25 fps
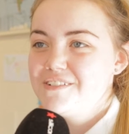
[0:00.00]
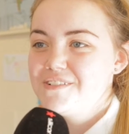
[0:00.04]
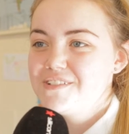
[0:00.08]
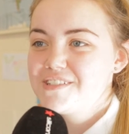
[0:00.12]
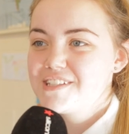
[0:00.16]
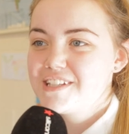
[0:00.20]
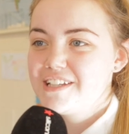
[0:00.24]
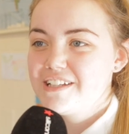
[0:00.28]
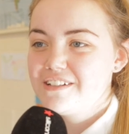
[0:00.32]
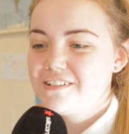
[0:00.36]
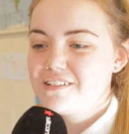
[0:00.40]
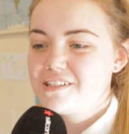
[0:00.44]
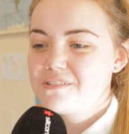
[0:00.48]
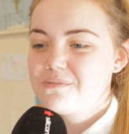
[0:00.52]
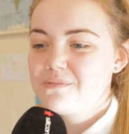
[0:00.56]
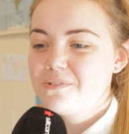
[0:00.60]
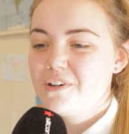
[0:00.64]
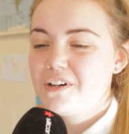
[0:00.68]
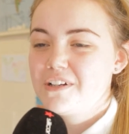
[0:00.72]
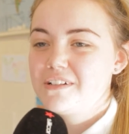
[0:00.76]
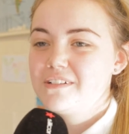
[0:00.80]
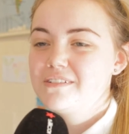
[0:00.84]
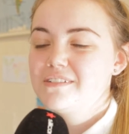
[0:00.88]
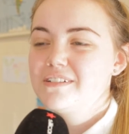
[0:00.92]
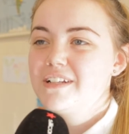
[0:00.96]
of new skills
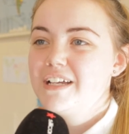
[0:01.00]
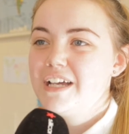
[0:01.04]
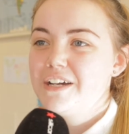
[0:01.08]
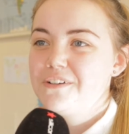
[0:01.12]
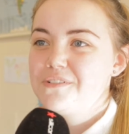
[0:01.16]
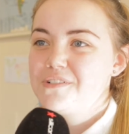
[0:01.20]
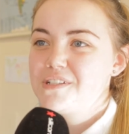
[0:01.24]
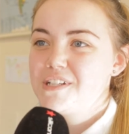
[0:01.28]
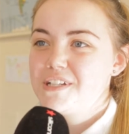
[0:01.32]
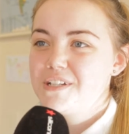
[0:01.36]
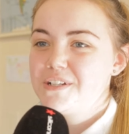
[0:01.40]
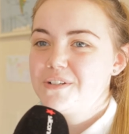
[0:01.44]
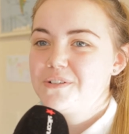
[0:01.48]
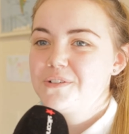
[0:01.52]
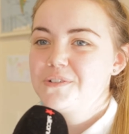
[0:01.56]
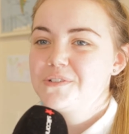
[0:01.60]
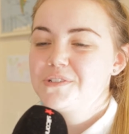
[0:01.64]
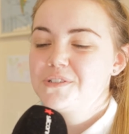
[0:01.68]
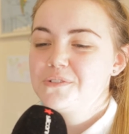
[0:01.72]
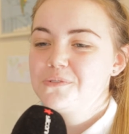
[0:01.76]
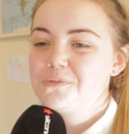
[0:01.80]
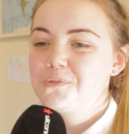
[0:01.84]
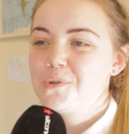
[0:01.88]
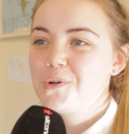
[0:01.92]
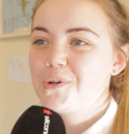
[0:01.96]
on how to
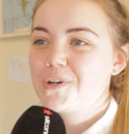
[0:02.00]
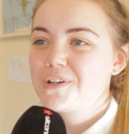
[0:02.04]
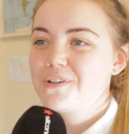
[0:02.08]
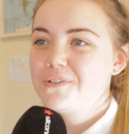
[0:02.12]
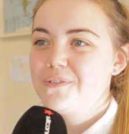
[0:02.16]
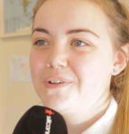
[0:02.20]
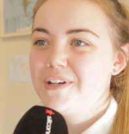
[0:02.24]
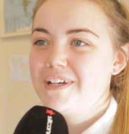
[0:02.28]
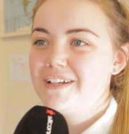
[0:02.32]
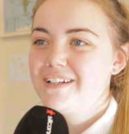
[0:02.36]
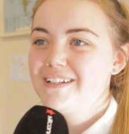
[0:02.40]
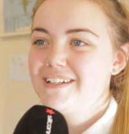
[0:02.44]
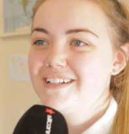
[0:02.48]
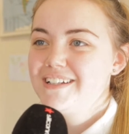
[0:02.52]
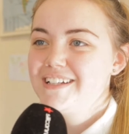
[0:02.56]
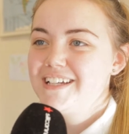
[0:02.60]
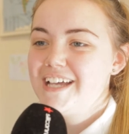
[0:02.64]
work with